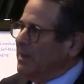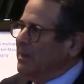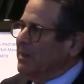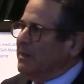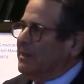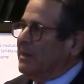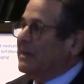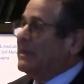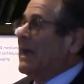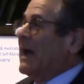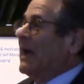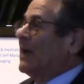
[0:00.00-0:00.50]

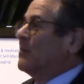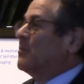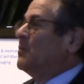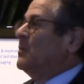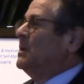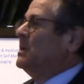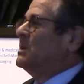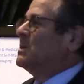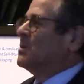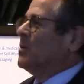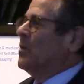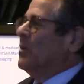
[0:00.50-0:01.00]
did not
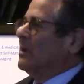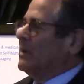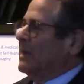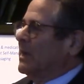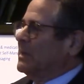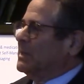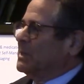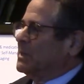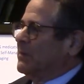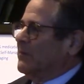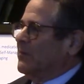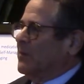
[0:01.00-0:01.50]
reach all
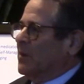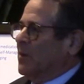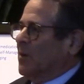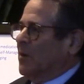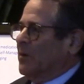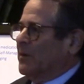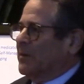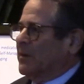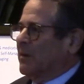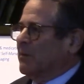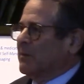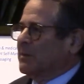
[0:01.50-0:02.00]
ends of the
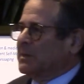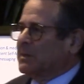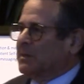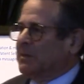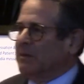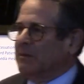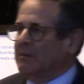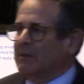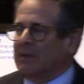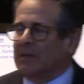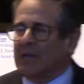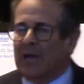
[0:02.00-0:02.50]
earth. There was
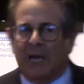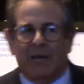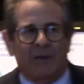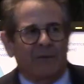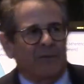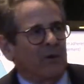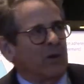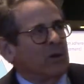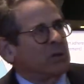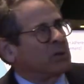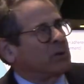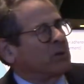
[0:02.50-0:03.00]
still a lot of
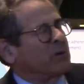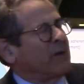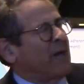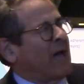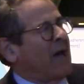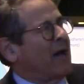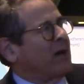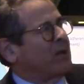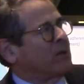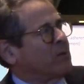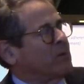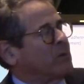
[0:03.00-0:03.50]

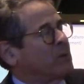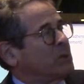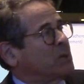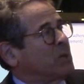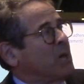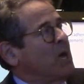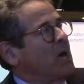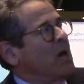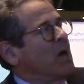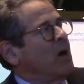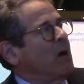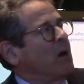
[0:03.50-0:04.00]
hunter-gatherers,
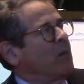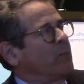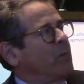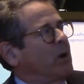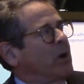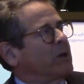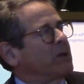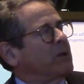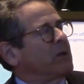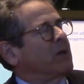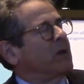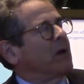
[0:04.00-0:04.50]

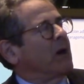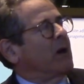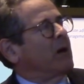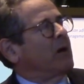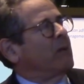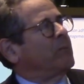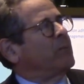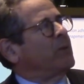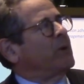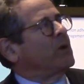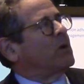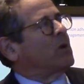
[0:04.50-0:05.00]

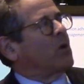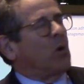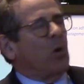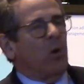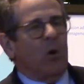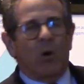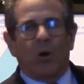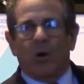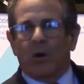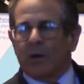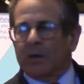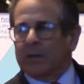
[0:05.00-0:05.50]
but
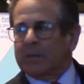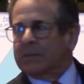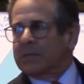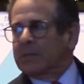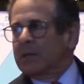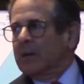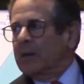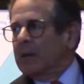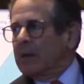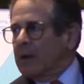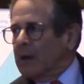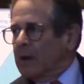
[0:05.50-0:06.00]
because
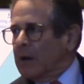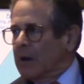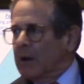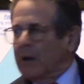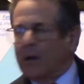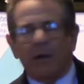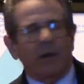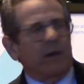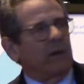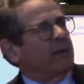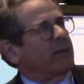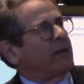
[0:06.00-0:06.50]

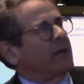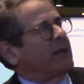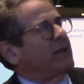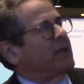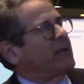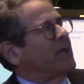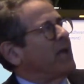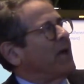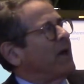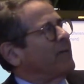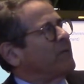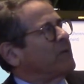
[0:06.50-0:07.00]
they
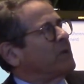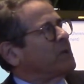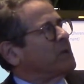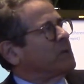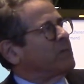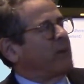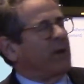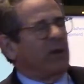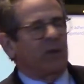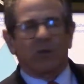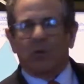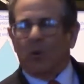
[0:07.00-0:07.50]
didn't have to
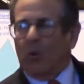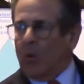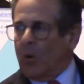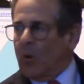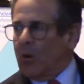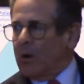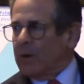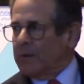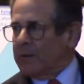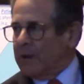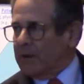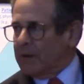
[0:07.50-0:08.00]
spend
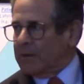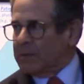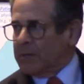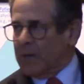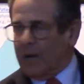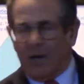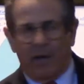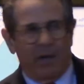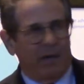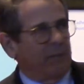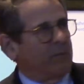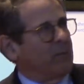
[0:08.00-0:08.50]
all their
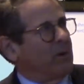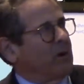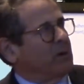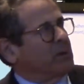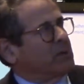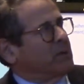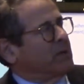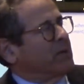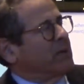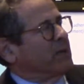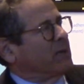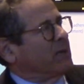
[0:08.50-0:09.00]
time
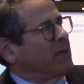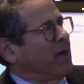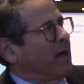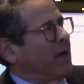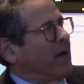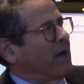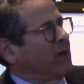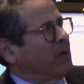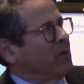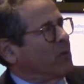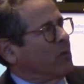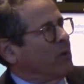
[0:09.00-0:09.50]
hunting and
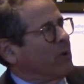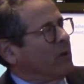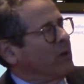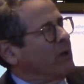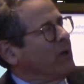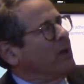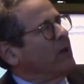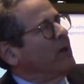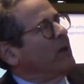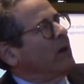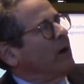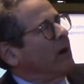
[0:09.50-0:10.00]
gathering,
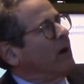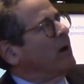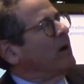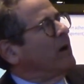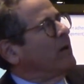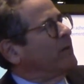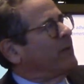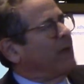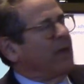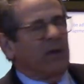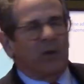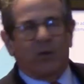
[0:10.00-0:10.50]

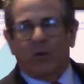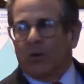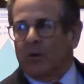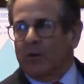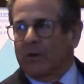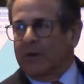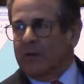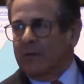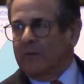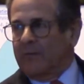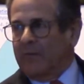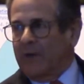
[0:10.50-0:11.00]
they could
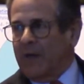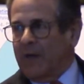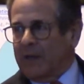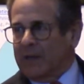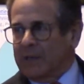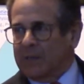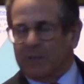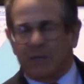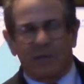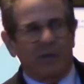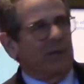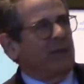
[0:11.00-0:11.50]

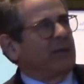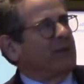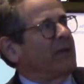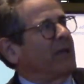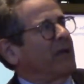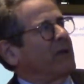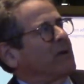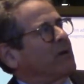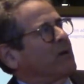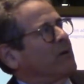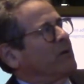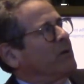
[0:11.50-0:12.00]
invent,
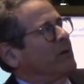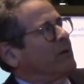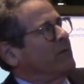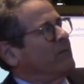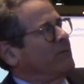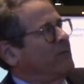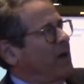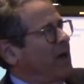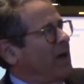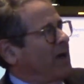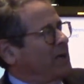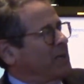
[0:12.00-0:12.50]
they could
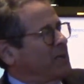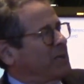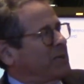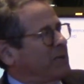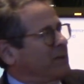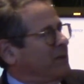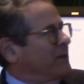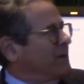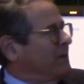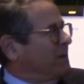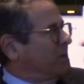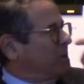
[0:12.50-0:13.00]
invest,
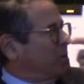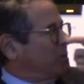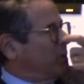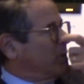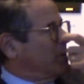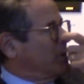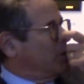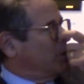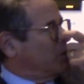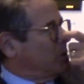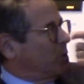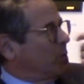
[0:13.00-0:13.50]
and it's
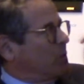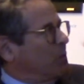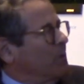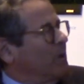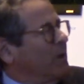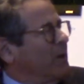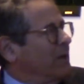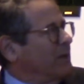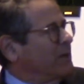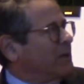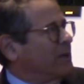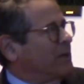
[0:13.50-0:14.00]
really true
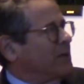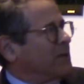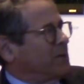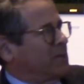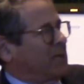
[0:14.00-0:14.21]
to this